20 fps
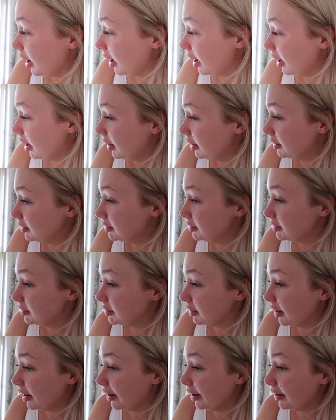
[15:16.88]

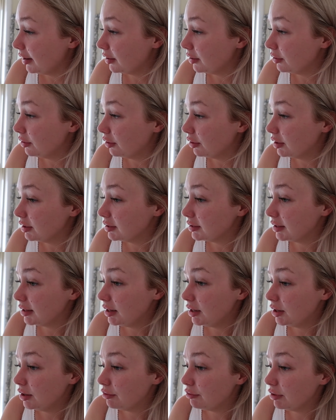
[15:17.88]
and I could
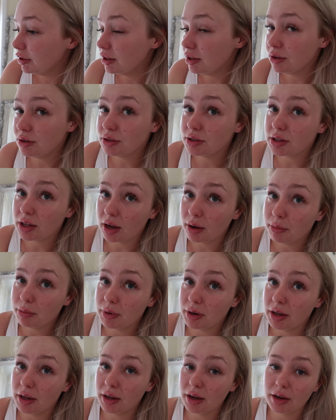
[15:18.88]
honestly really use the
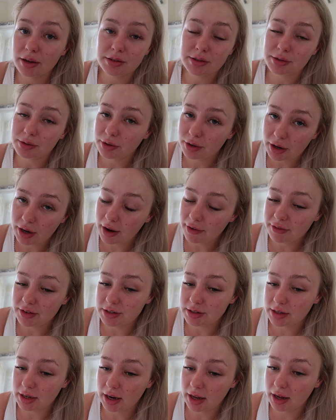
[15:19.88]
company. I still don't have
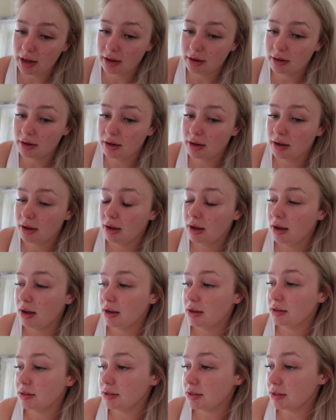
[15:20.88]
internet,
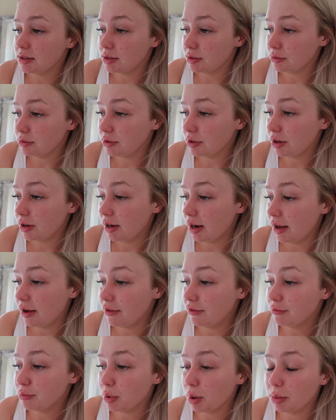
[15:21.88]
still don't
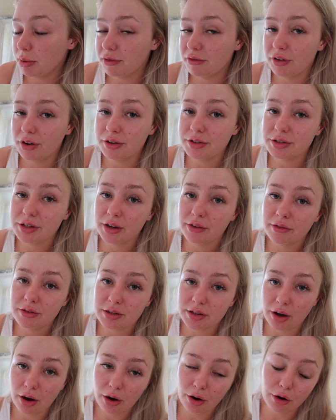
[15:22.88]
have proper phone
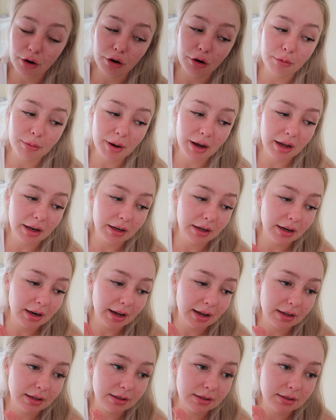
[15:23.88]
service at home, and it
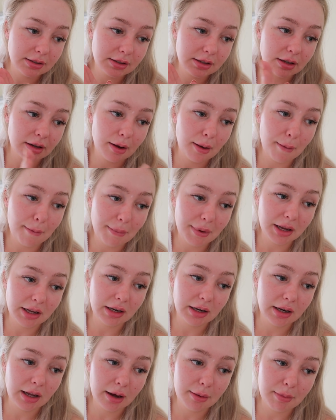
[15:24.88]
has
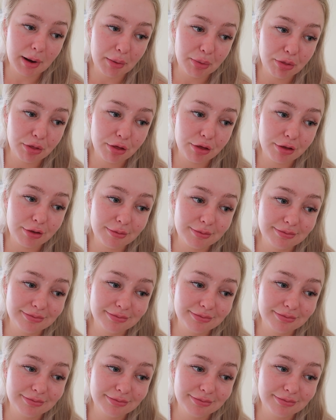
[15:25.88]
been a month.